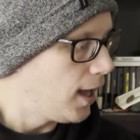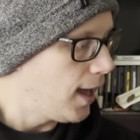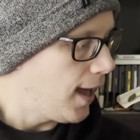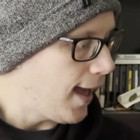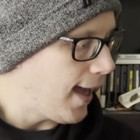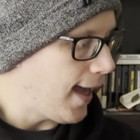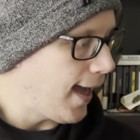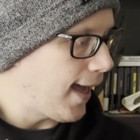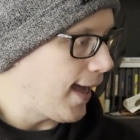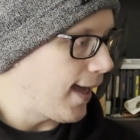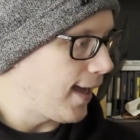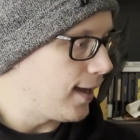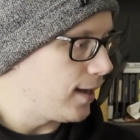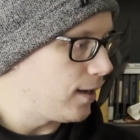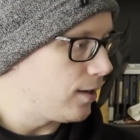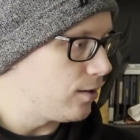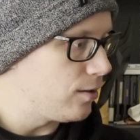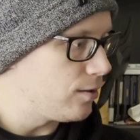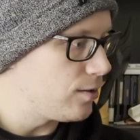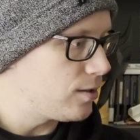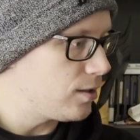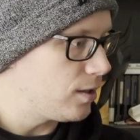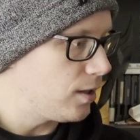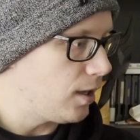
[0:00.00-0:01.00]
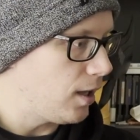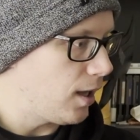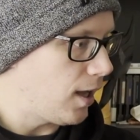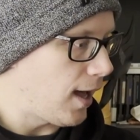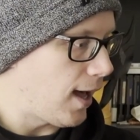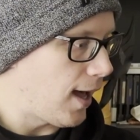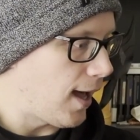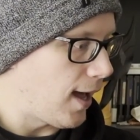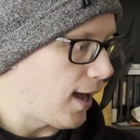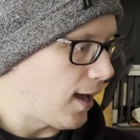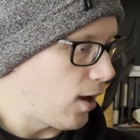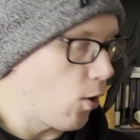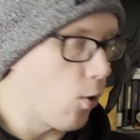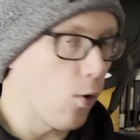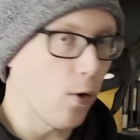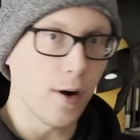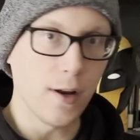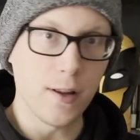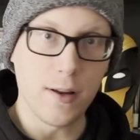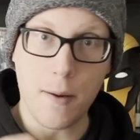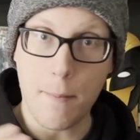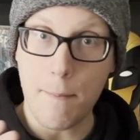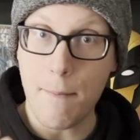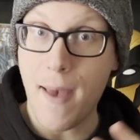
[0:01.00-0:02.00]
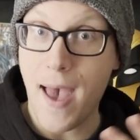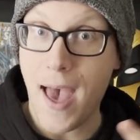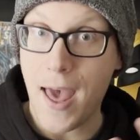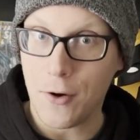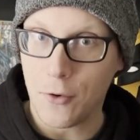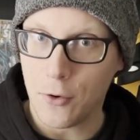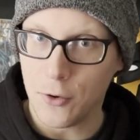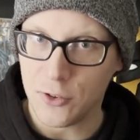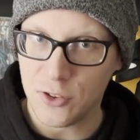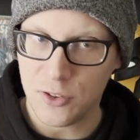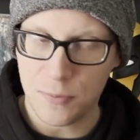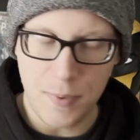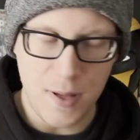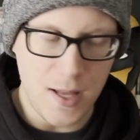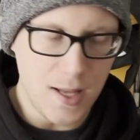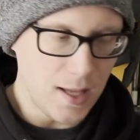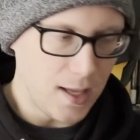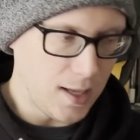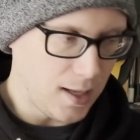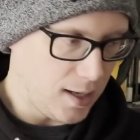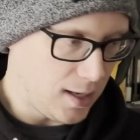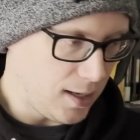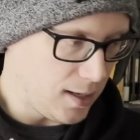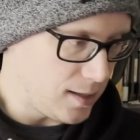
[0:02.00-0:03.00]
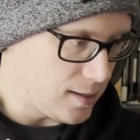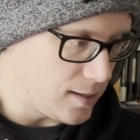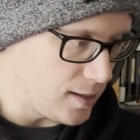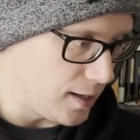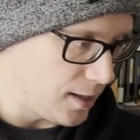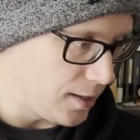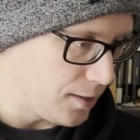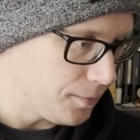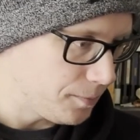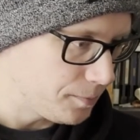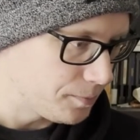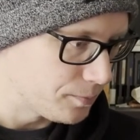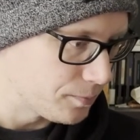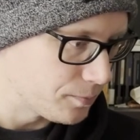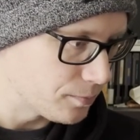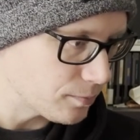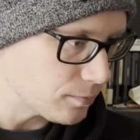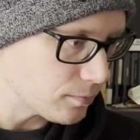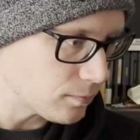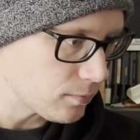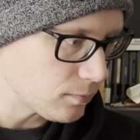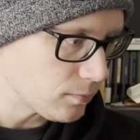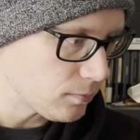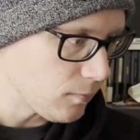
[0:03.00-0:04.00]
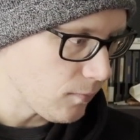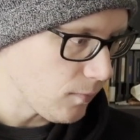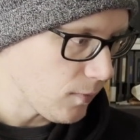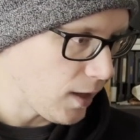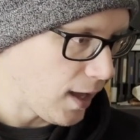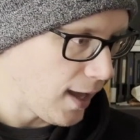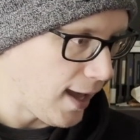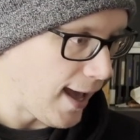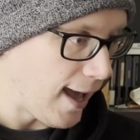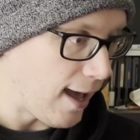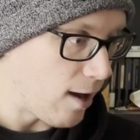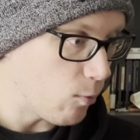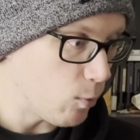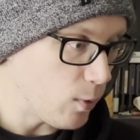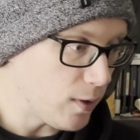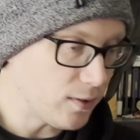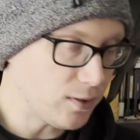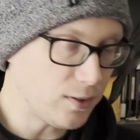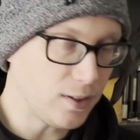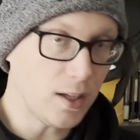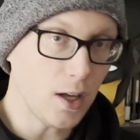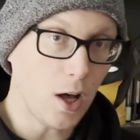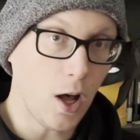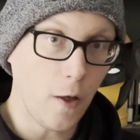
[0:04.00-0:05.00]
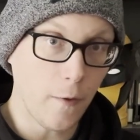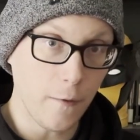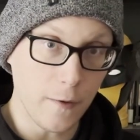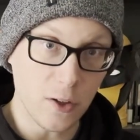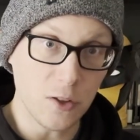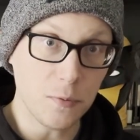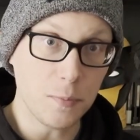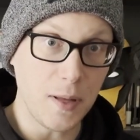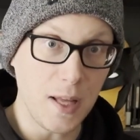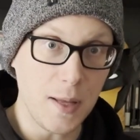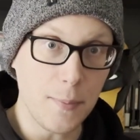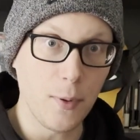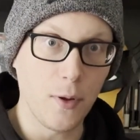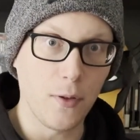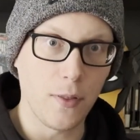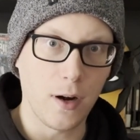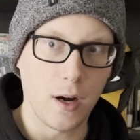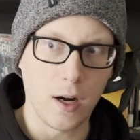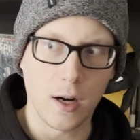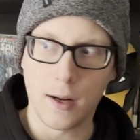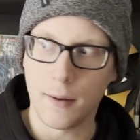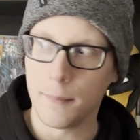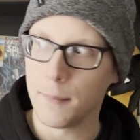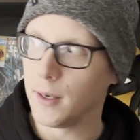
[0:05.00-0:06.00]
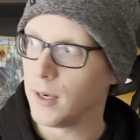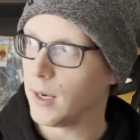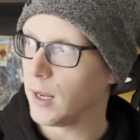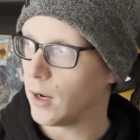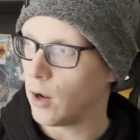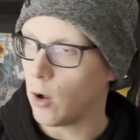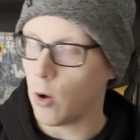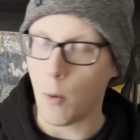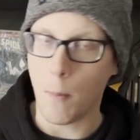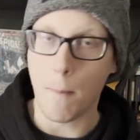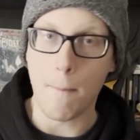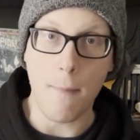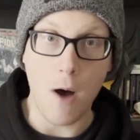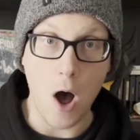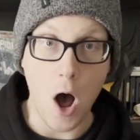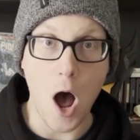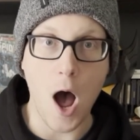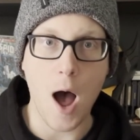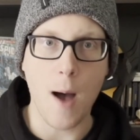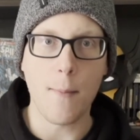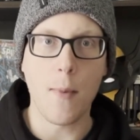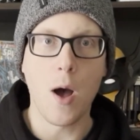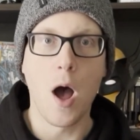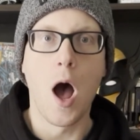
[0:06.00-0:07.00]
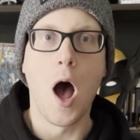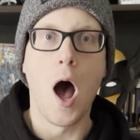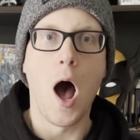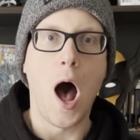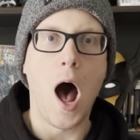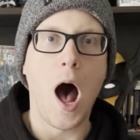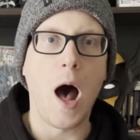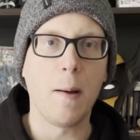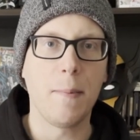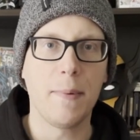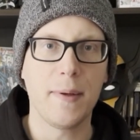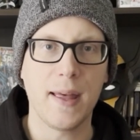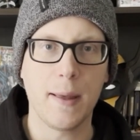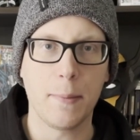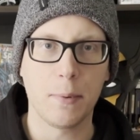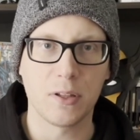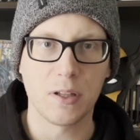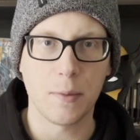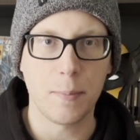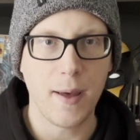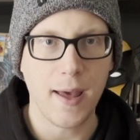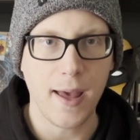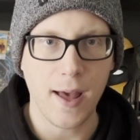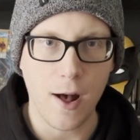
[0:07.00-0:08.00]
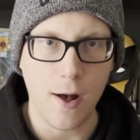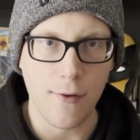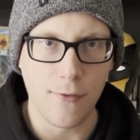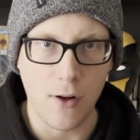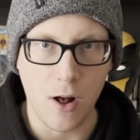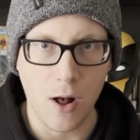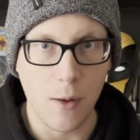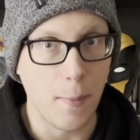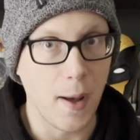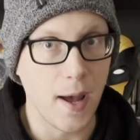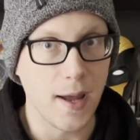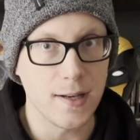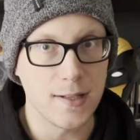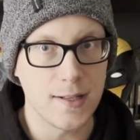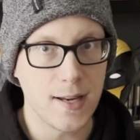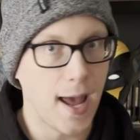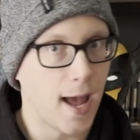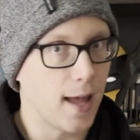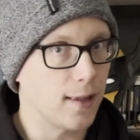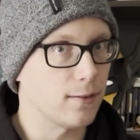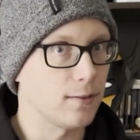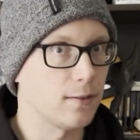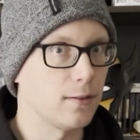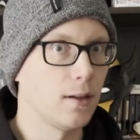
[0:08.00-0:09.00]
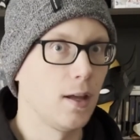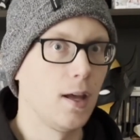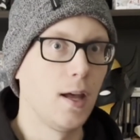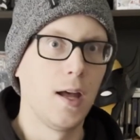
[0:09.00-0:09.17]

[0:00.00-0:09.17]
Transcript: And or in a manner of speaking, he did. And we see all these people that are coming like, oh, Mom, I'll be able to pay off all my debts.